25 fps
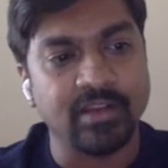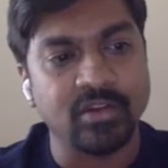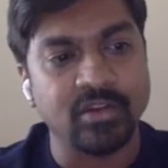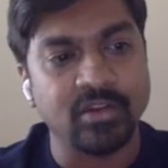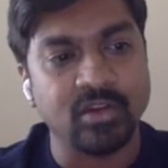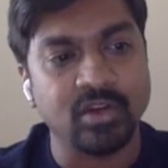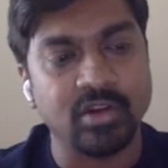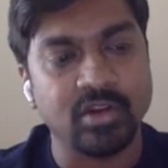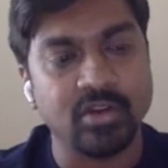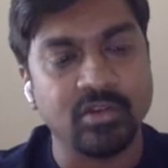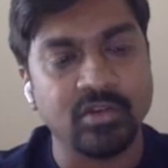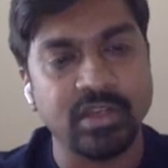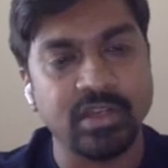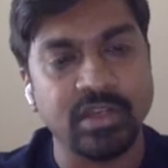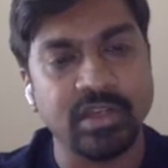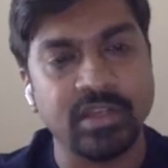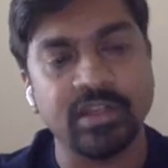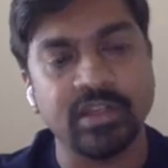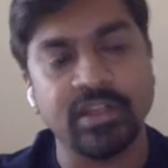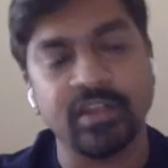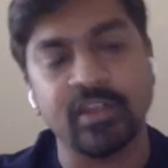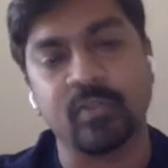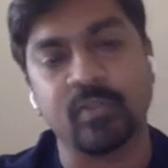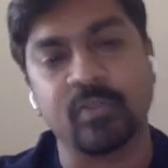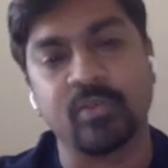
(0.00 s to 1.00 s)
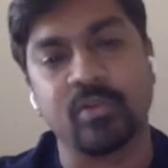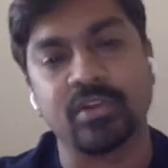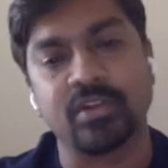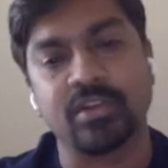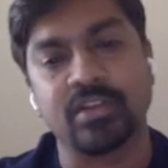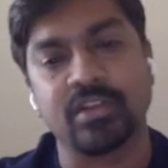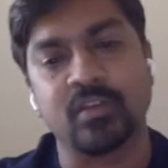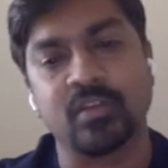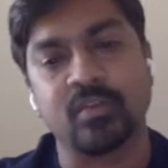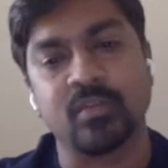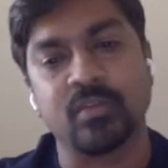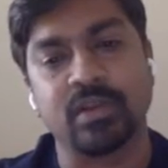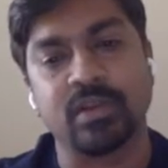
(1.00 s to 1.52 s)
not only these
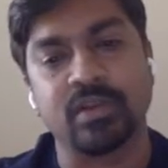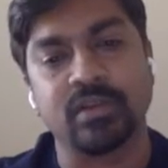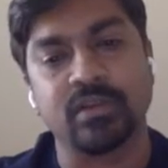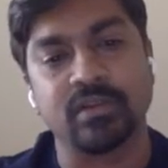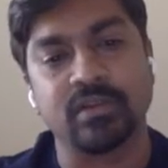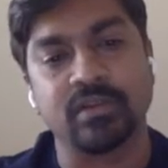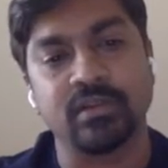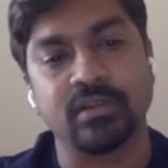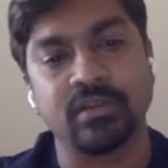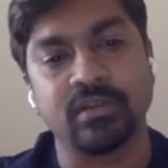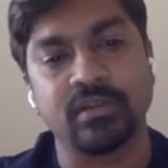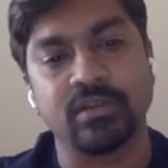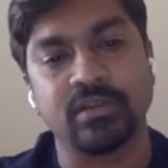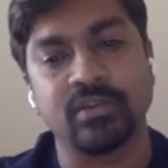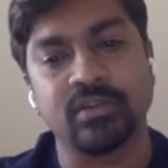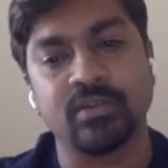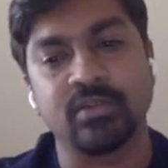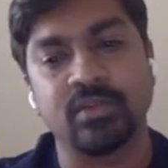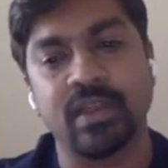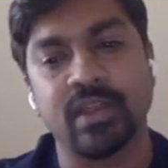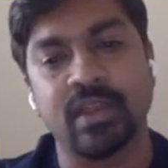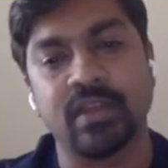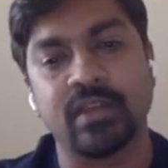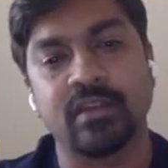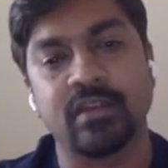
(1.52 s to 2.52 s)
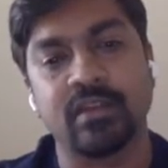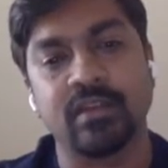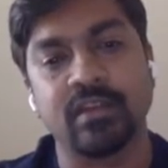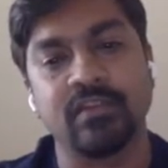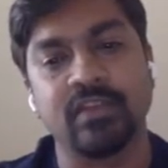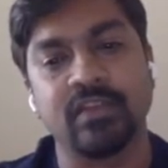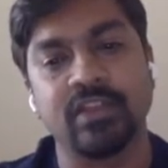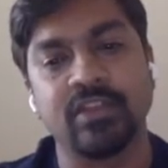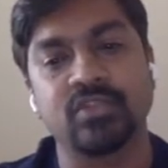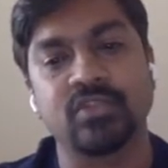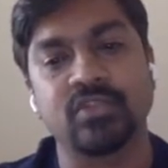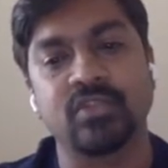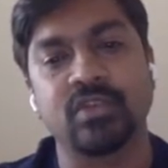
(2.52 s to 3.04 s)
projects, but you can
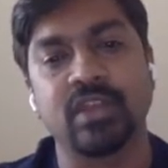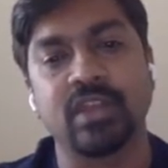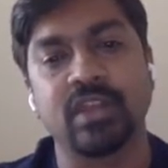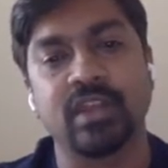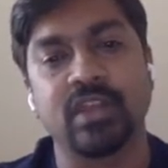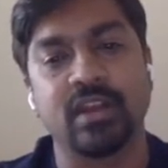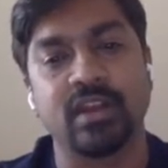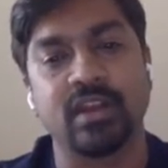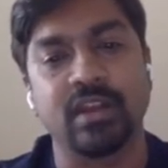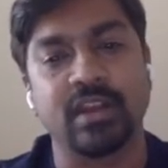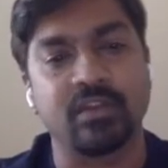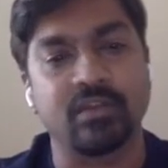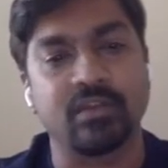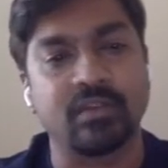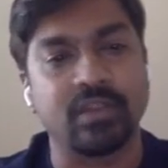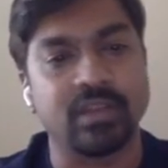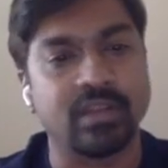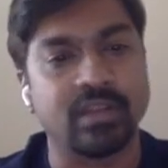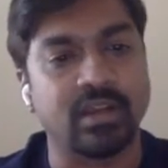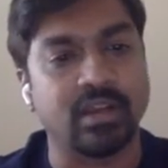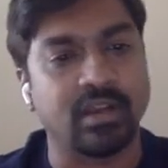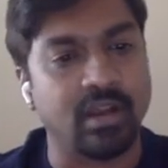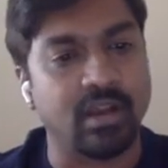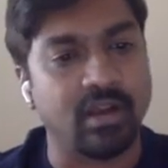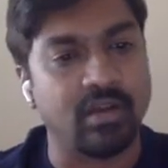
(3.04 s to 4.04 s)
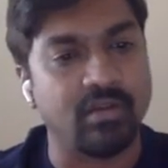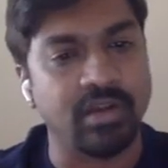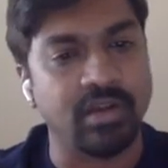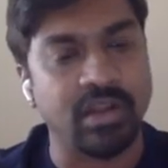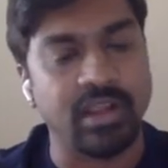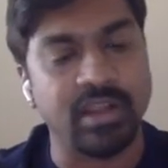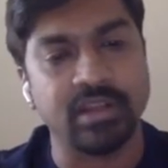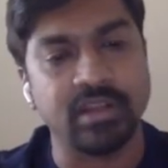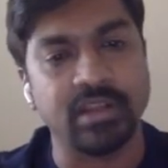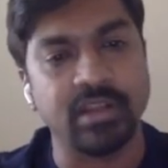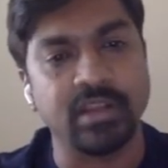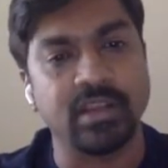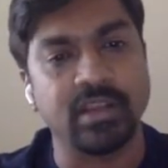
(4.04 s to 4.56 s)
eventually connect with the cloud
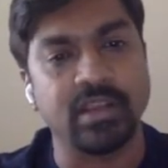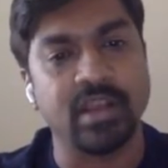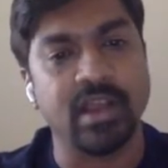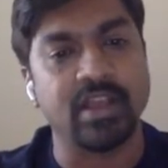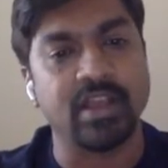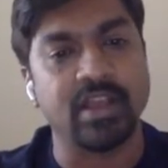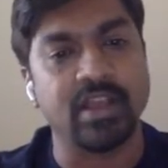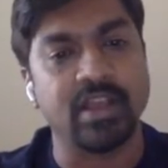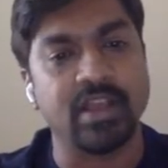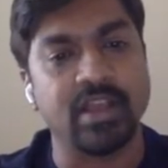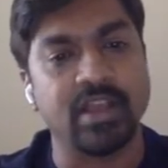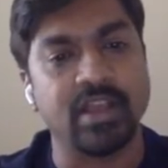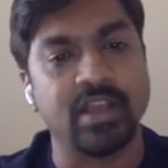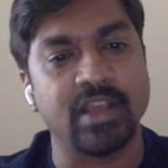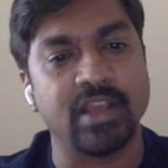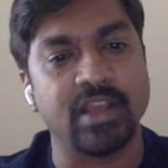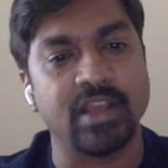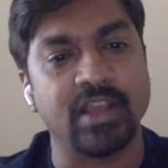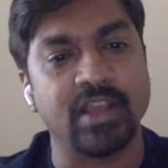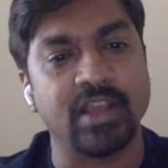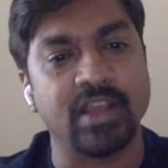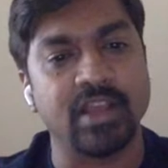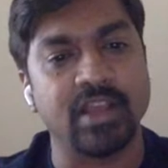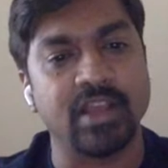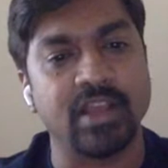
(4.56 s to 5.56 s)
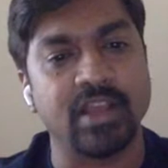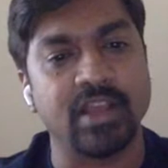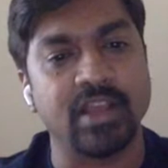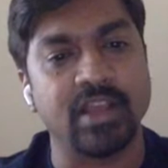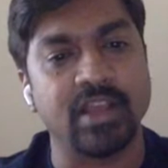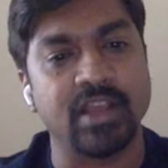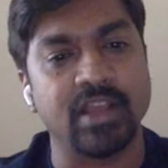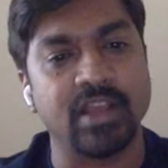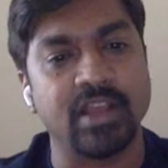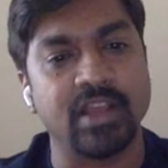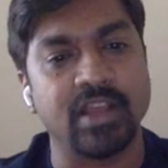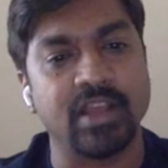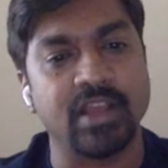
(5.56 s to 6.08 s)
like the Azure Storage or the
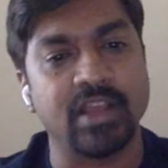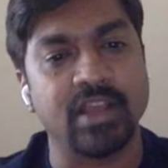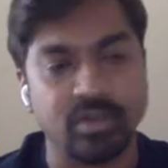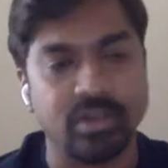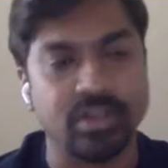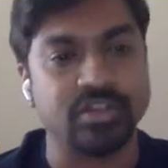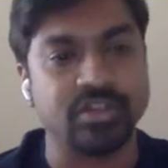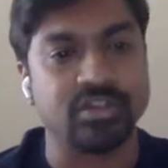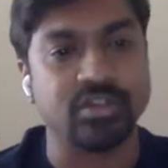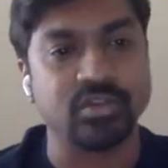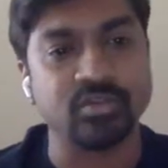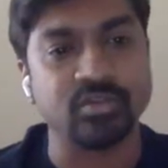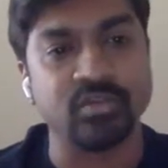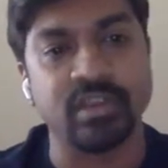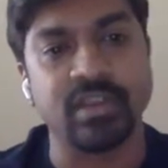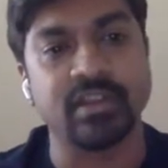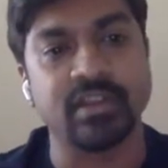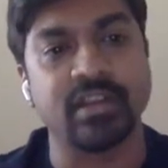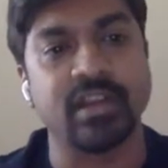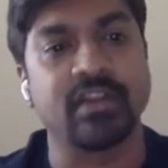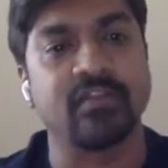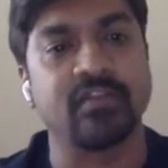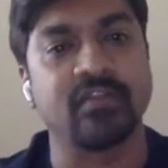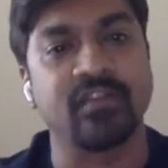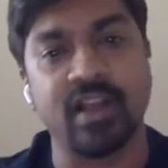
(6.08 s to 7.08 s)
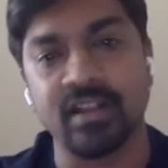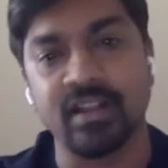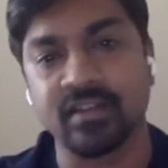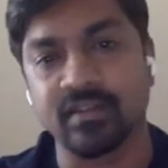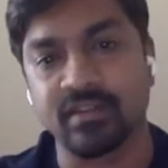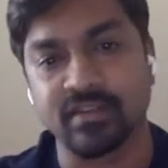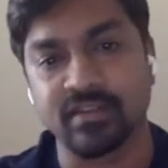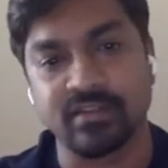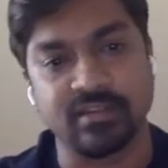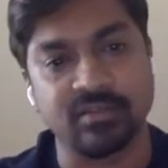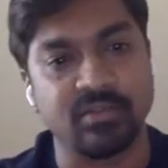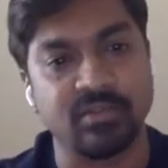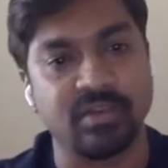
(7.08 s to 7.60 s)
S3 Storage using that file
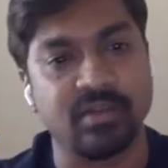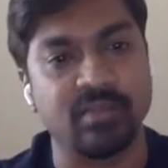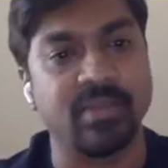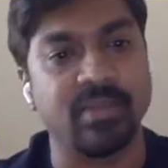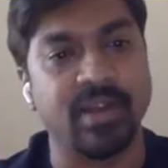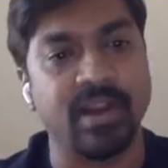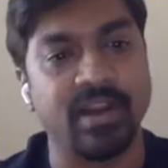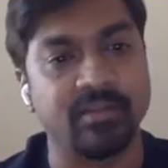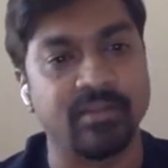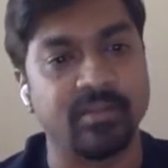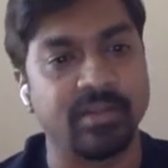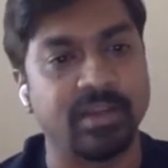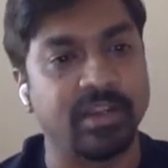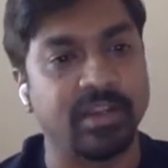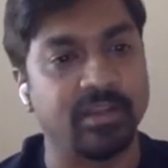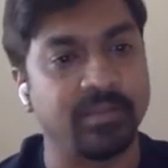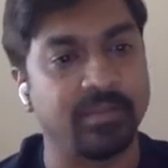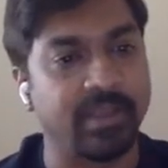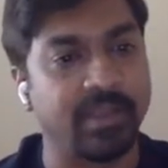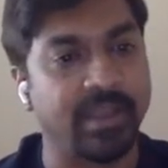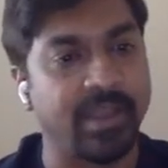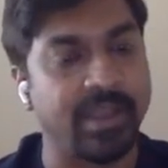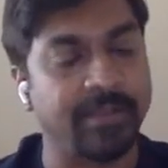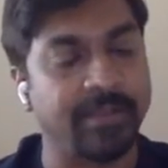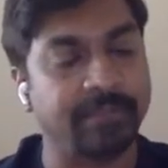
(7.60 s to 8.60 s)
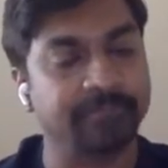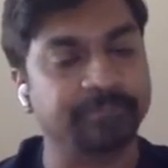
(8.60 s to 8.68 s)
system compatible API.